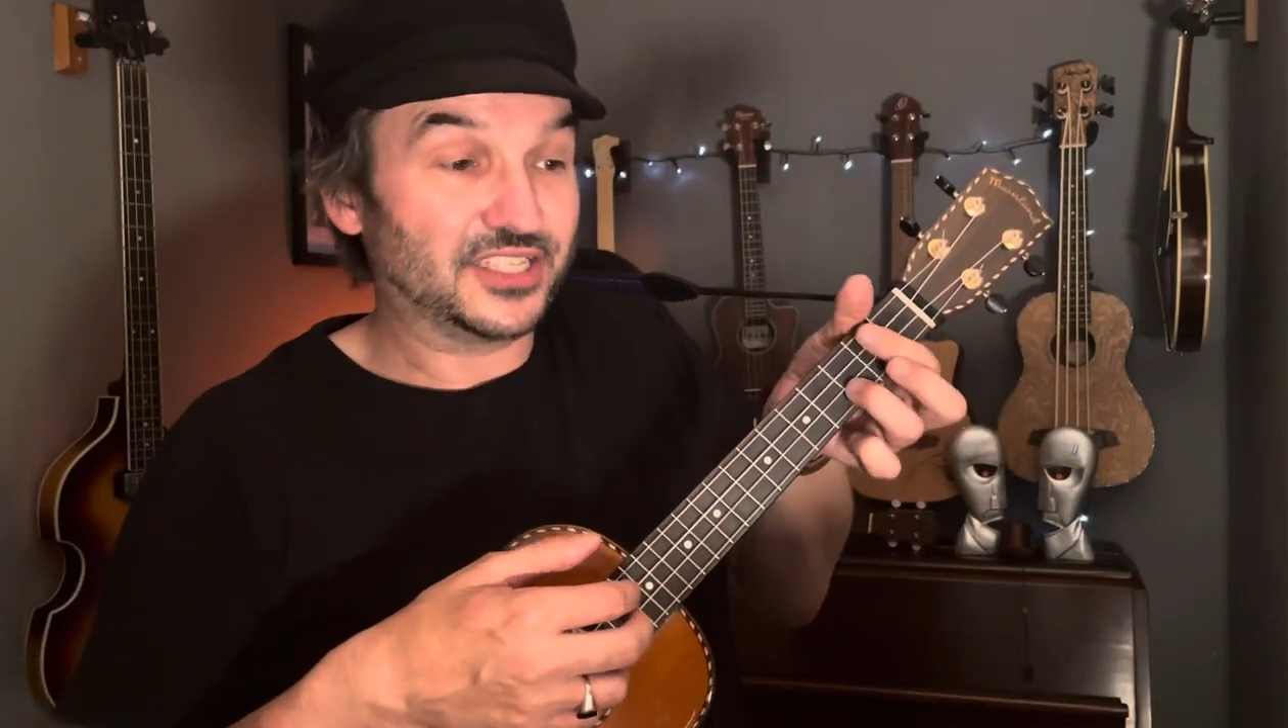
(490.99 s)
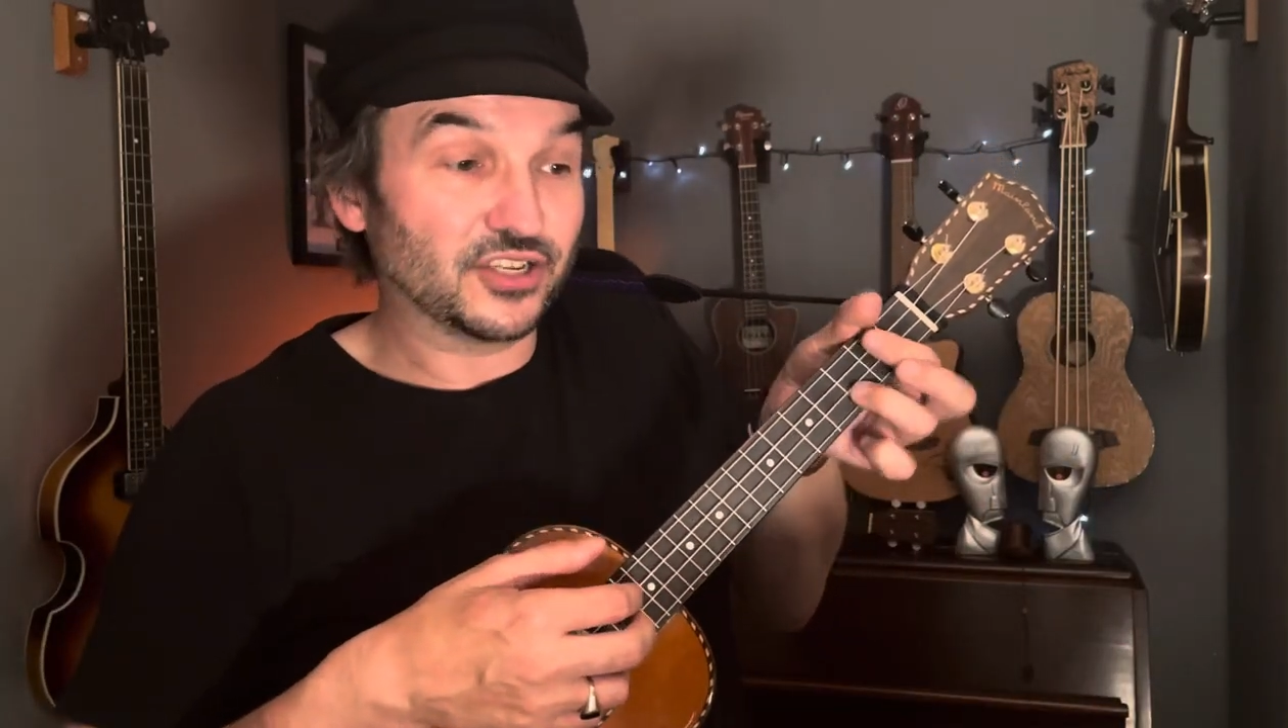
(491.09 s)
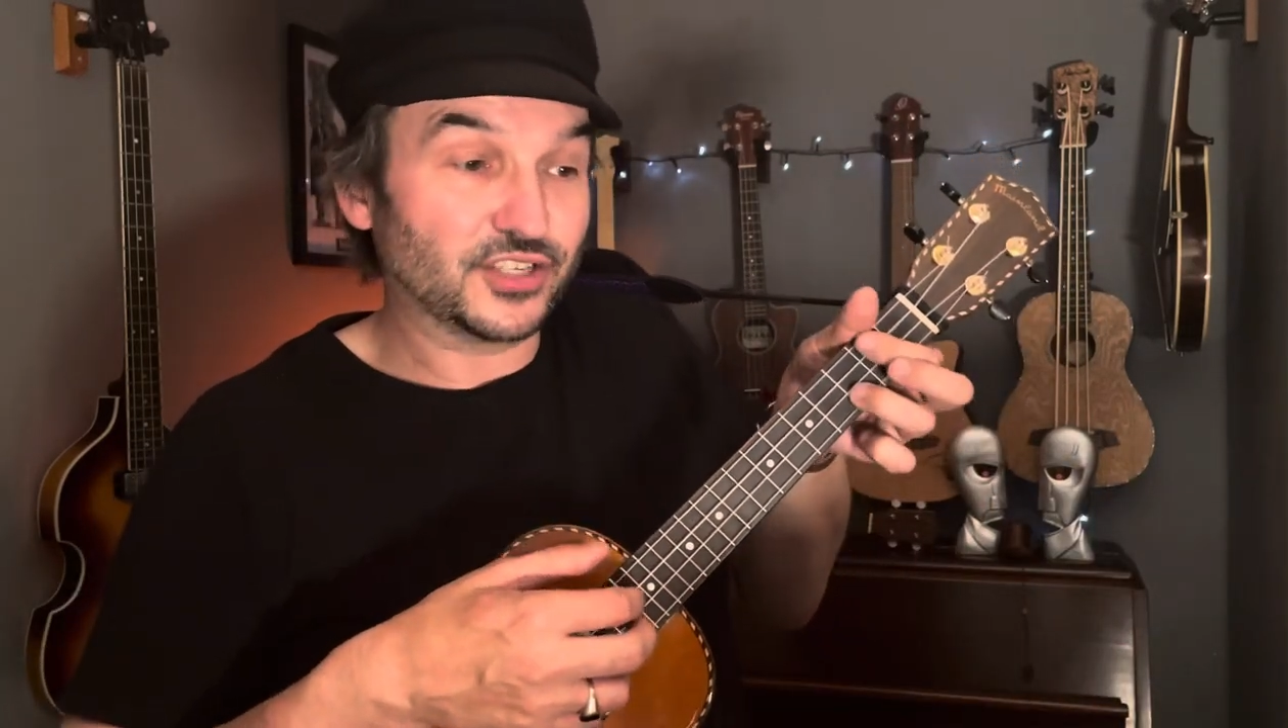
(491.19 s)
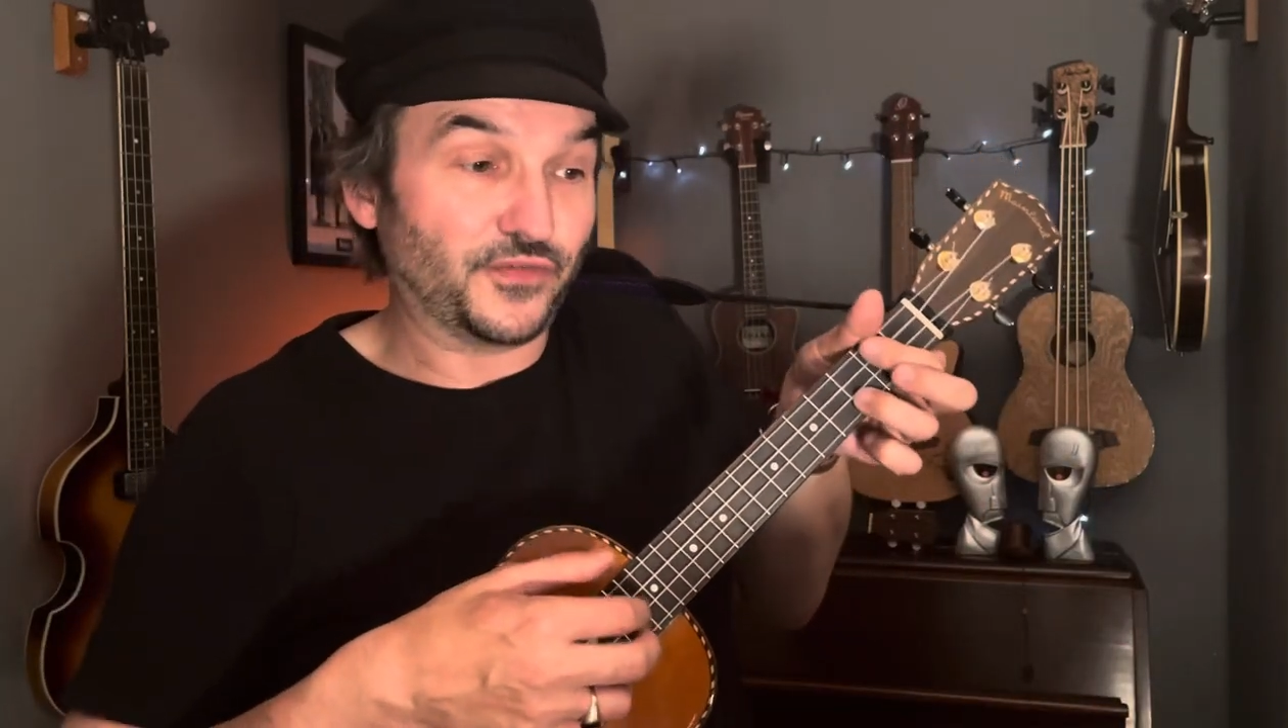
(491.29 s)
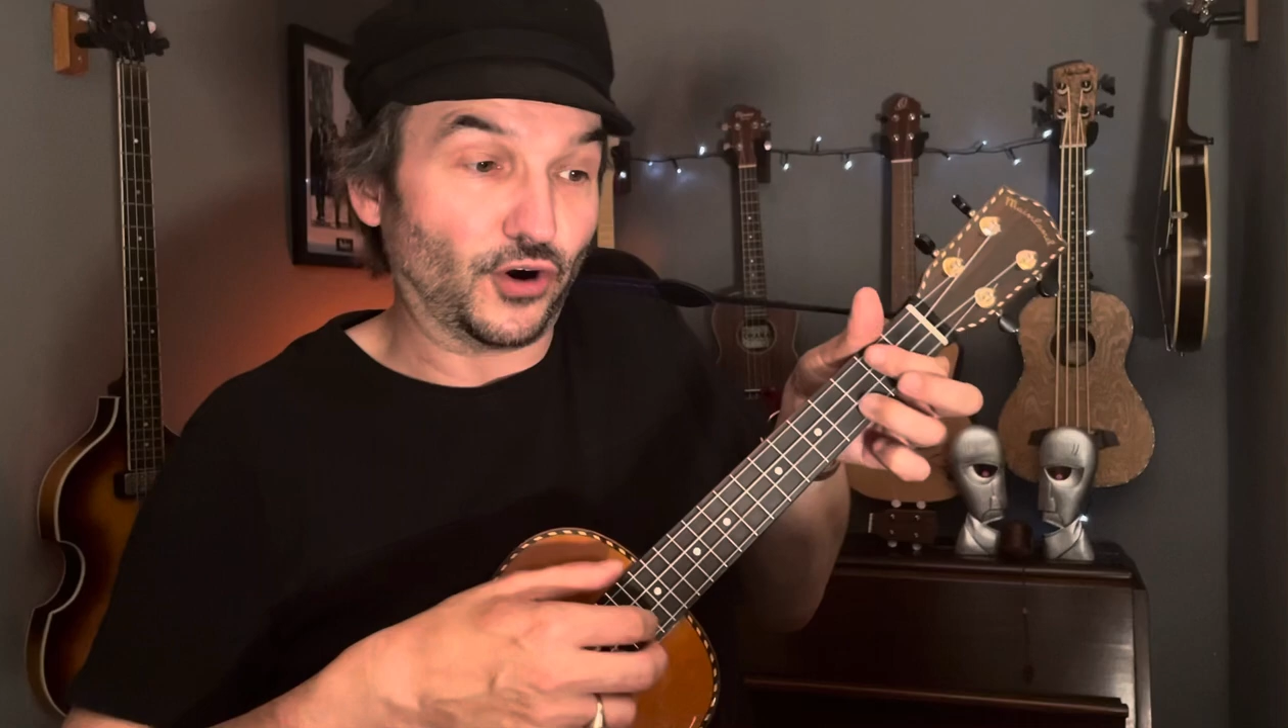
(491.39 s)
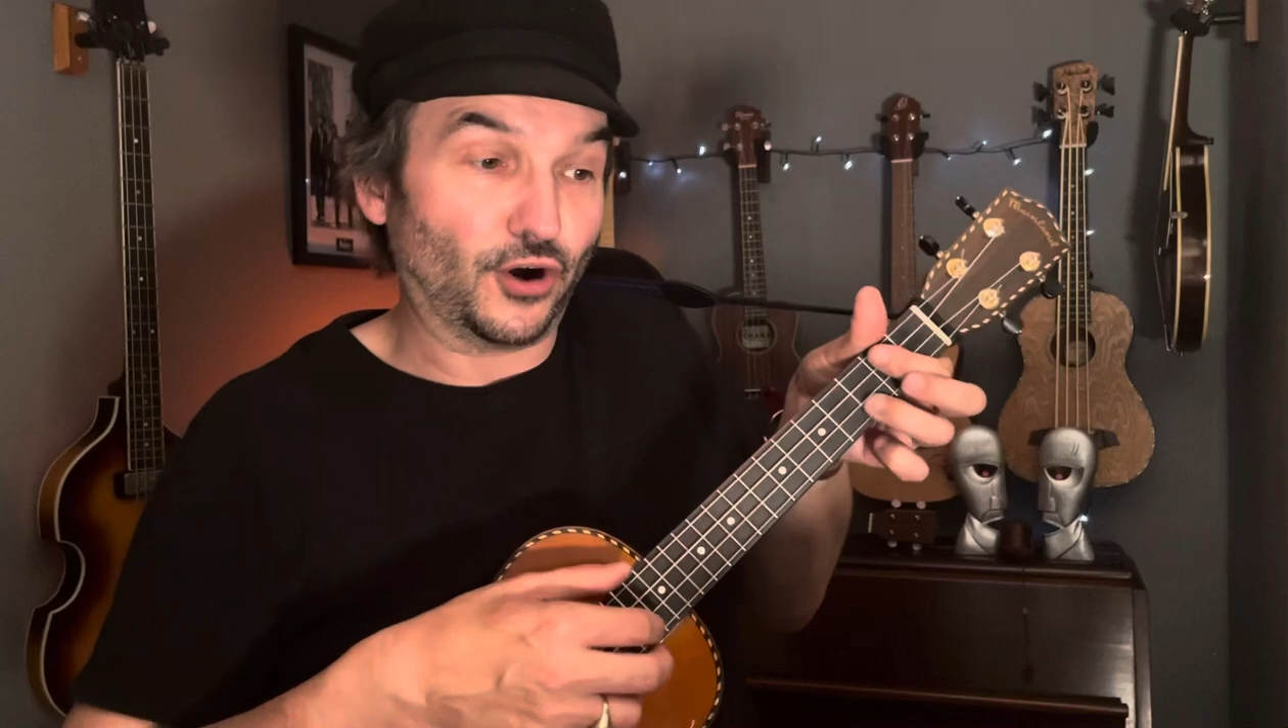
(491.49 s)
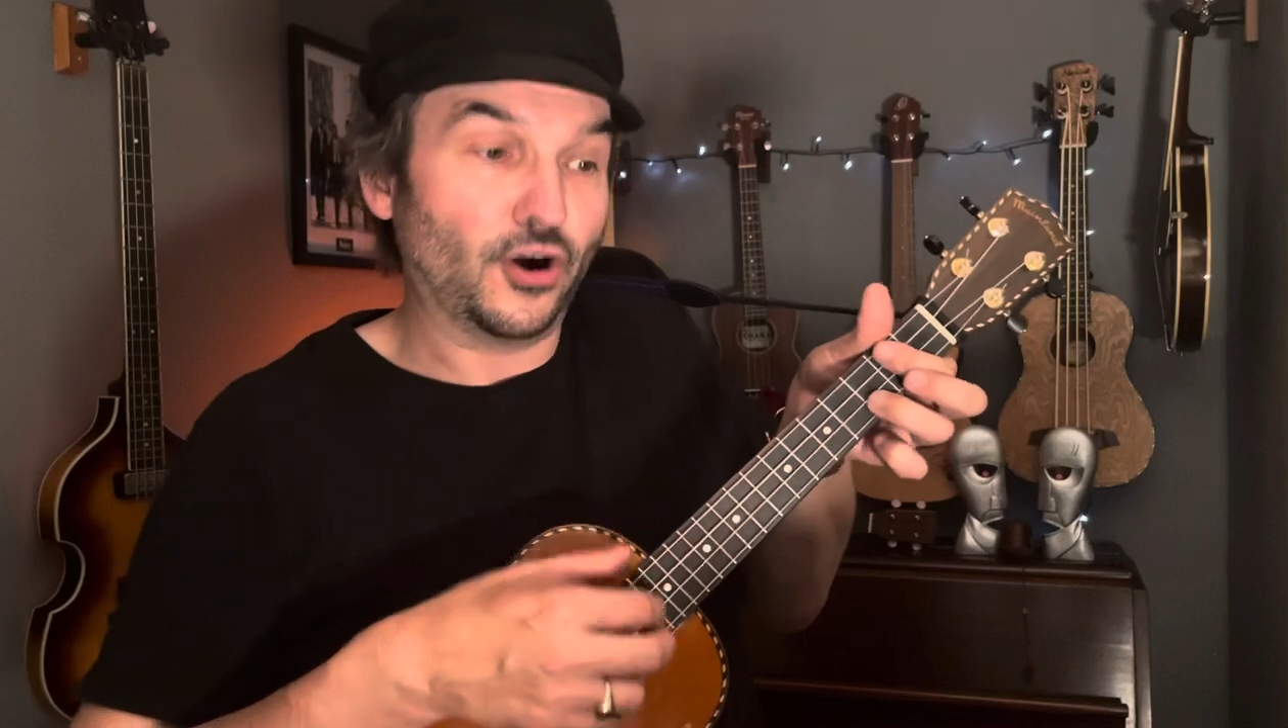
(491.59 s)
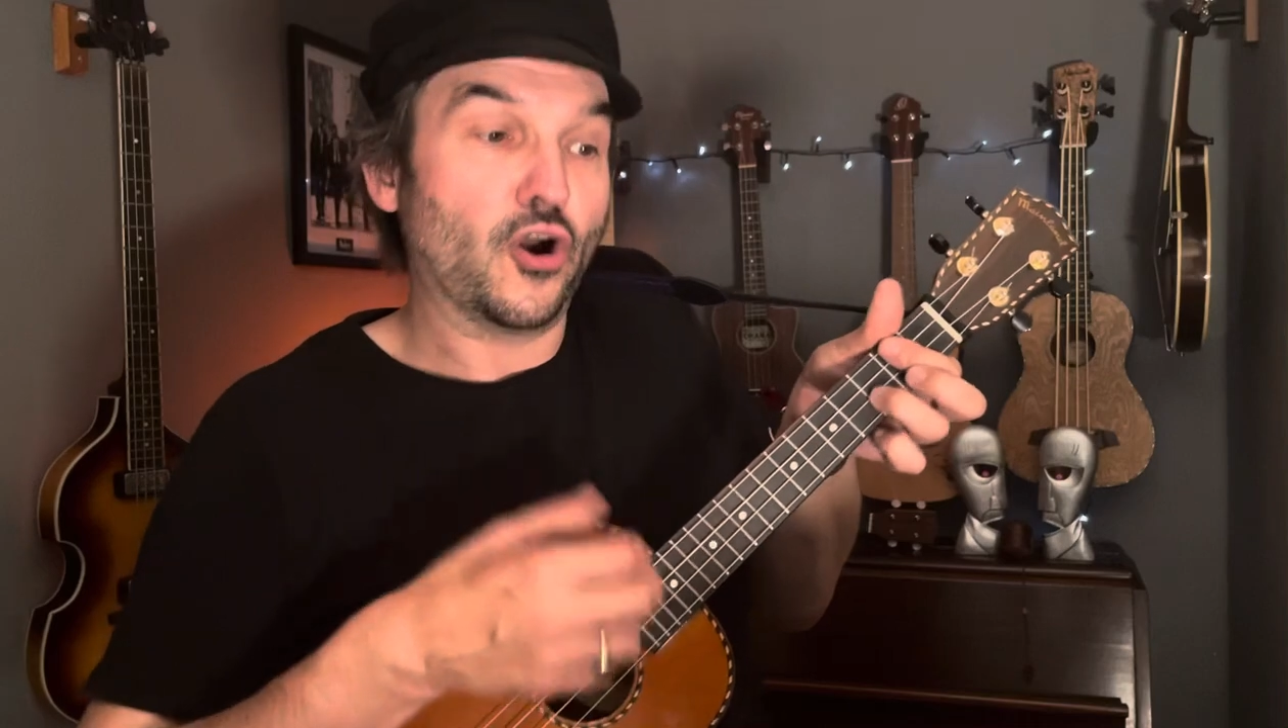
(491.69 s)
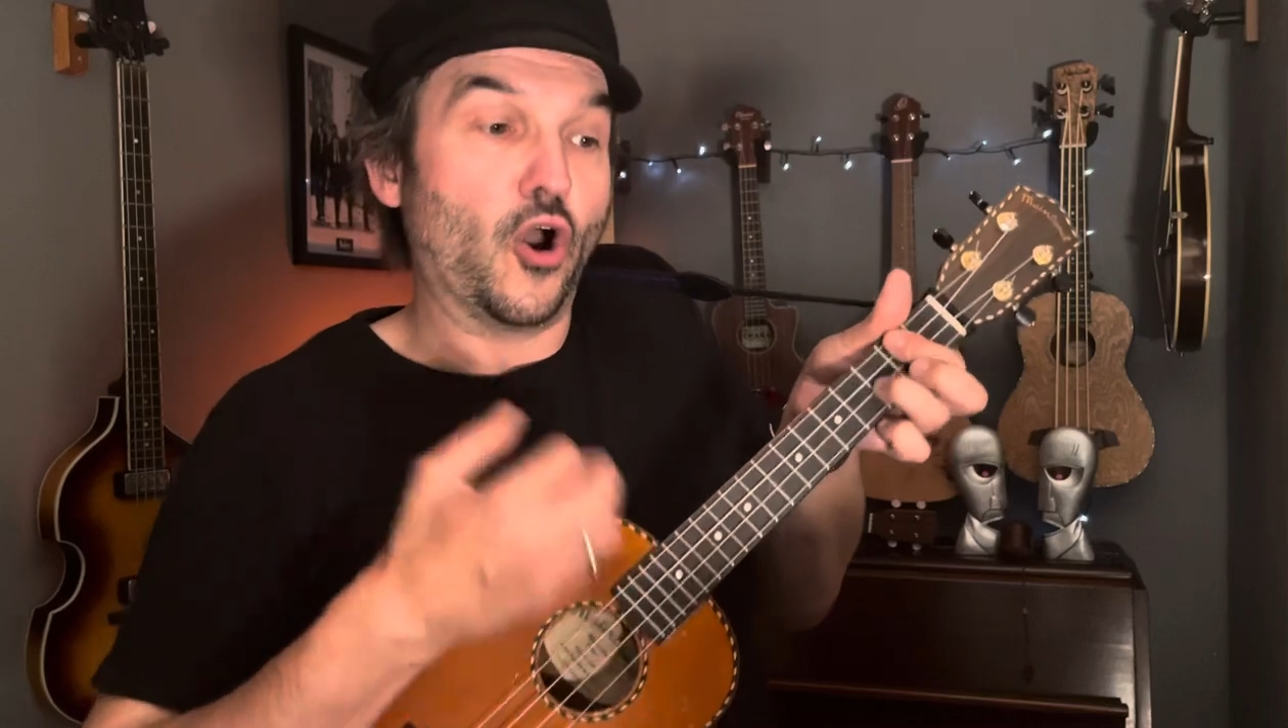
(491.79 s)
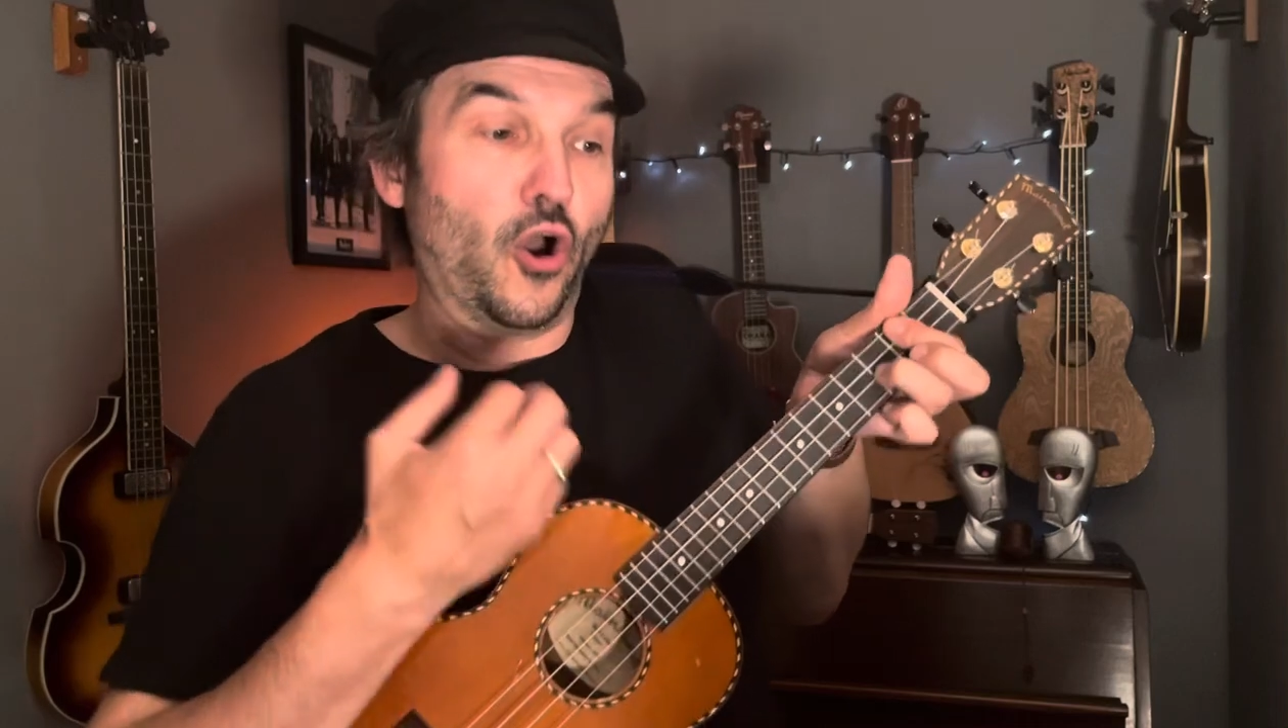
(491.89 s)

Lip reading: sus4,